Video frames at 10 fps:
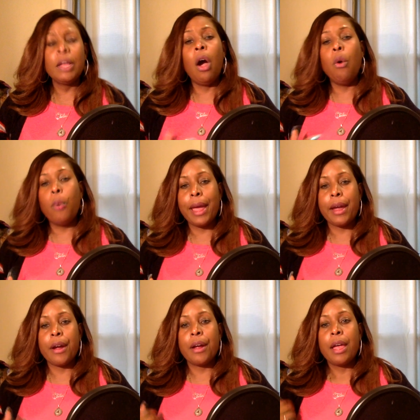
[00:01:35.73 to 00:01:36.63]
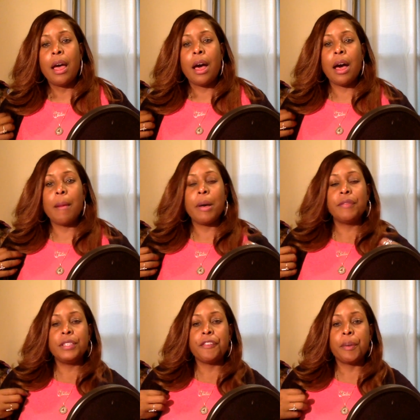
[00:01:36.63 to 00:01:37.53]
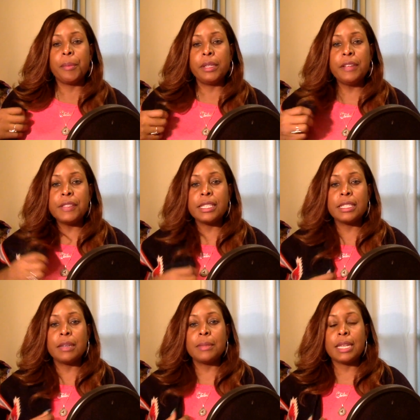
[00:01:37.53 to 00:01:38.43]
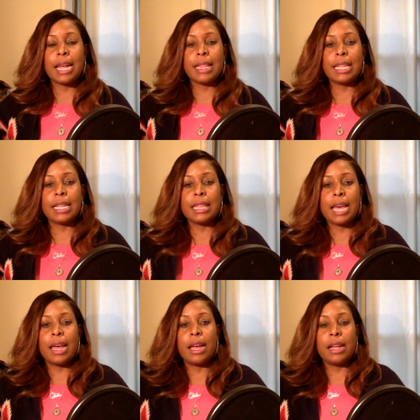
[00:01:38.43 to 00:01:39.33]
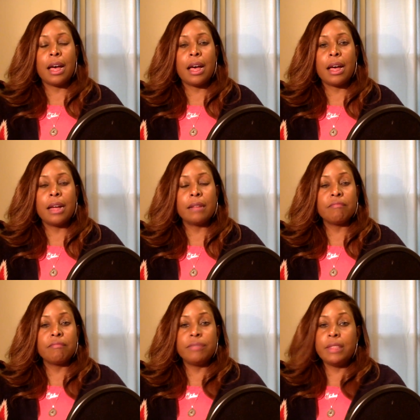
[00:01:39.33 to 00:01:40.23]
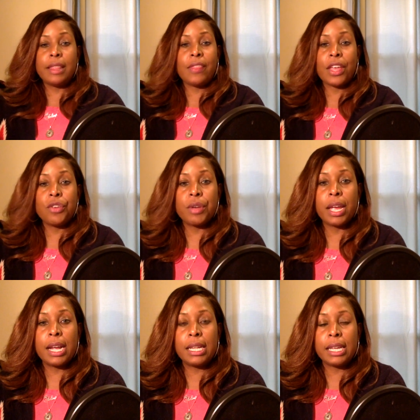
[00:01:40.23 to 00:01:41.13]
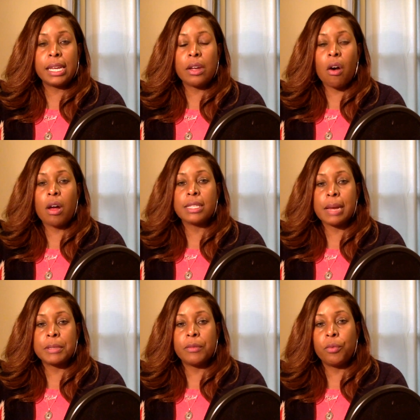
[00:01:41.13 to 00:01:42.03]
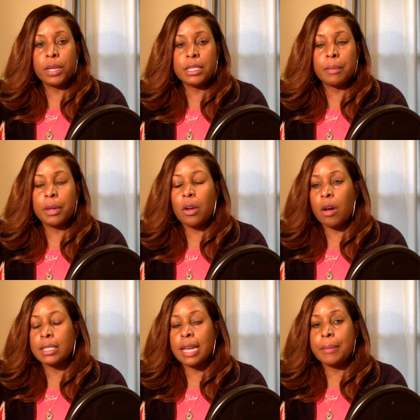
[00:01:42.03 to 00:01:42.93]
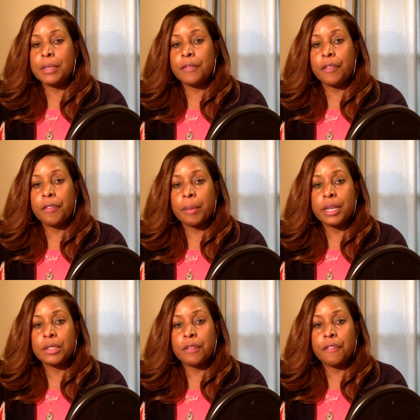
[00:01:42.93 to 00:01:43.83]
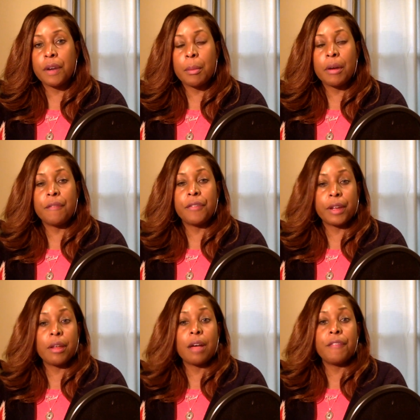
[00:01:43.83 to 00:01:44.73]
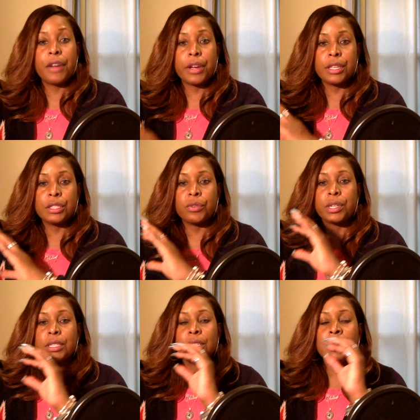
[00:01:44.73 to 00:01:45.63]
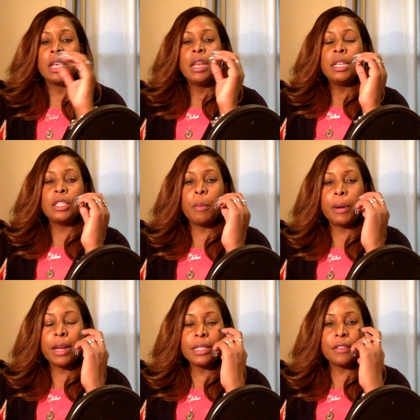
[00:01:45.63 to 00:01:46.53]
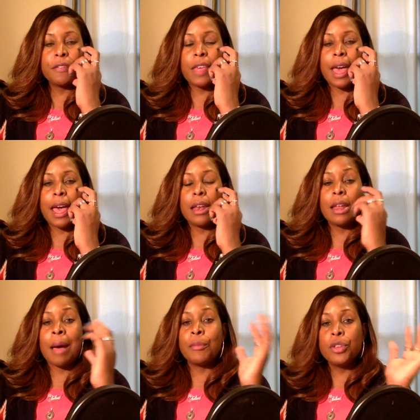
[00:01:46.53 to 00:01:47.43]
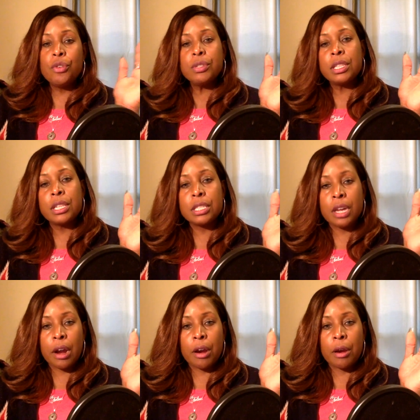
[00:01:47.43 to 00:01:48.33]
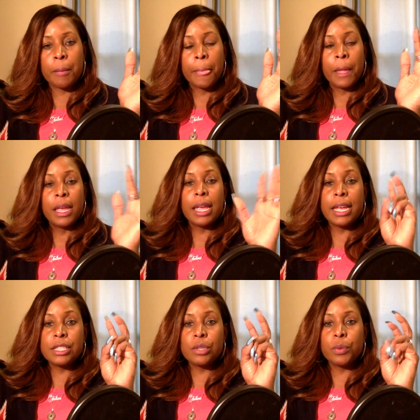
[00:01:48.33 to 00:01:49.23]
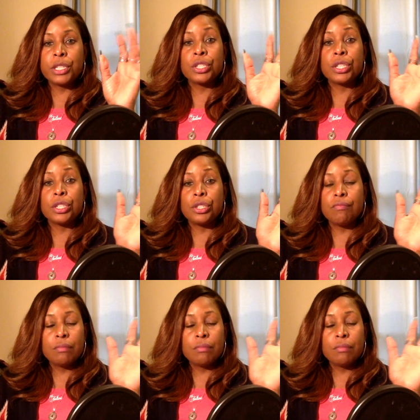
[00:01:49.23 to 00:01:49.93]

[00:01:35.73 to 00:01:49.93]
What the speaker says: aware of different belief systems, and I think that that you can glean all types of wisdom and all types of information from various sources. So because of that, I'm using the term intuition